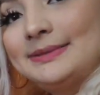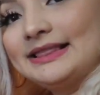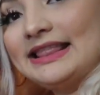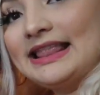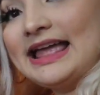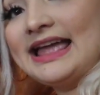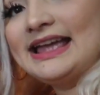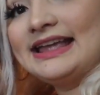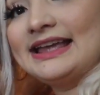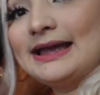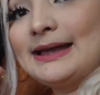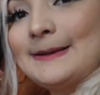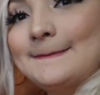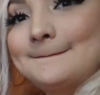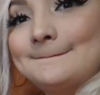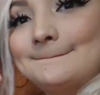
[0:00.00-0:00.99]
black
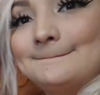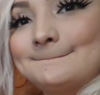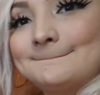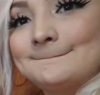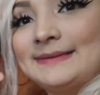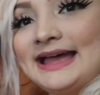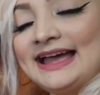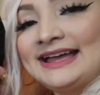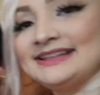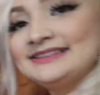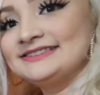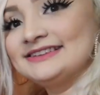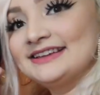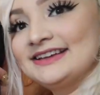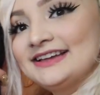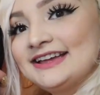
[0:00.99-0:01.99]

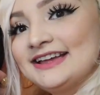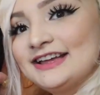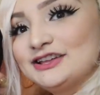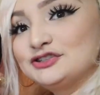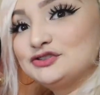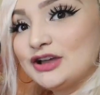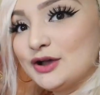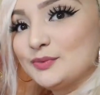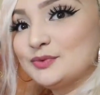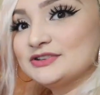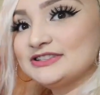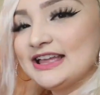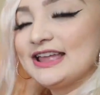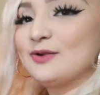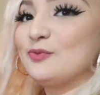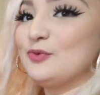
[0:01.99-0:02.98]
mat so i was
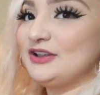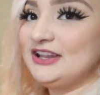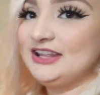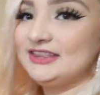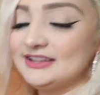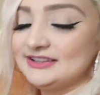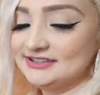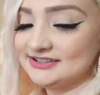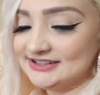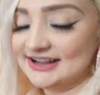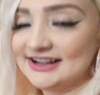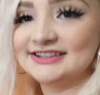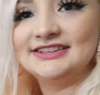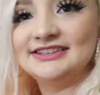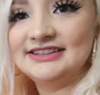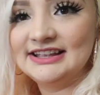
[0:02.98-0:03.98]
like we need this because like
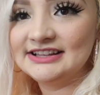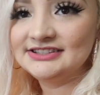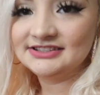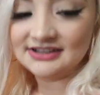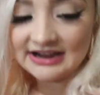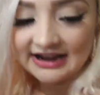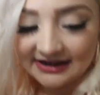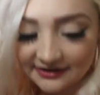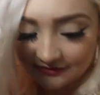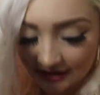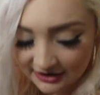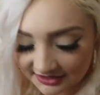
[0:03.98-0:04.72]
i said that's kind of like